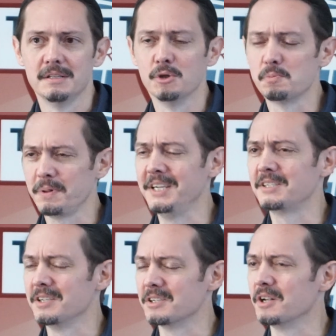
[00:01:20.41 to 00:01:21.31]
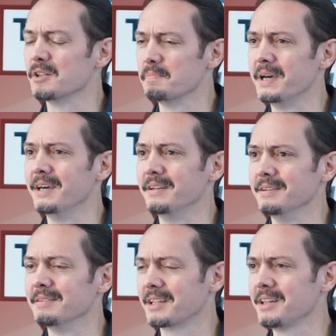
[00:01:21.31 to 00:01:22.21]
those places under the bed
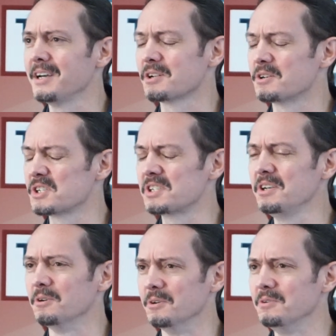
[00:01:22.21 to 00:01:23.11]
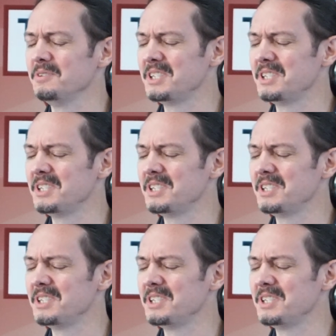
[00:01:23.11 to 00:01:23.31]
and the closet are still